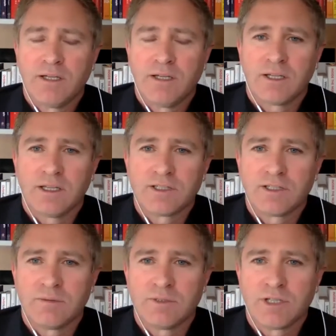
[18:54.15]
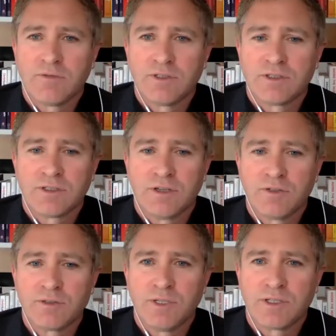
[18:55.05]
And I guess
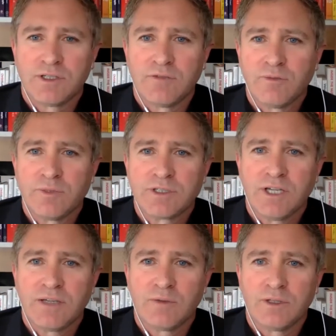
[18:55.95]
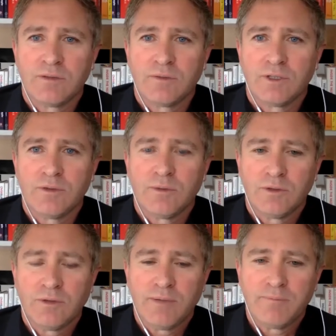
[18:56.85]
Sophie's mentioned the infamous date where you were